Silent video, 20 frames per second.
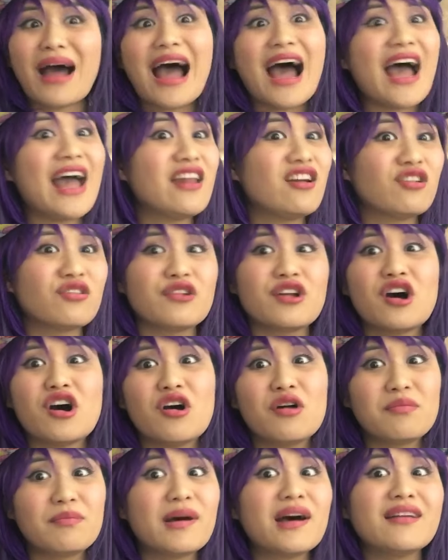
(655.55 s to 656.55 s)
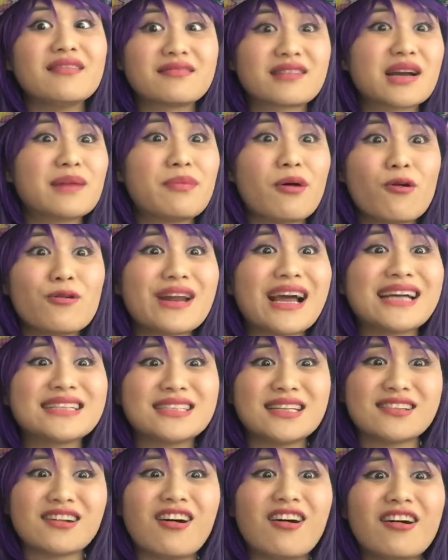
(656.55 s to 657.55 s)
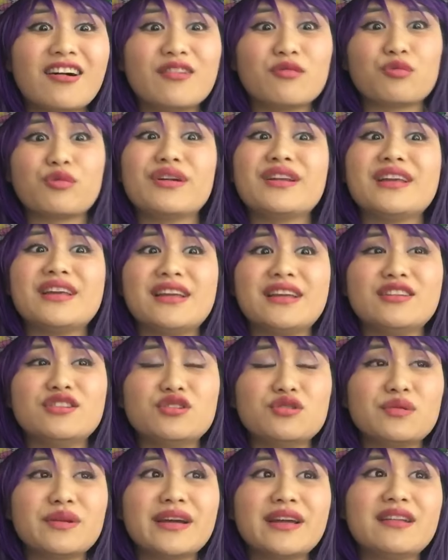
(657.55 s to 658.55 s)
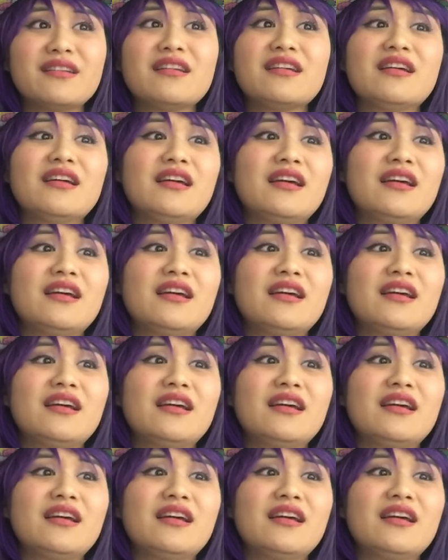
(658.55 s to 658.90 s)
I don't know, but Capone has his heart. Would he do it?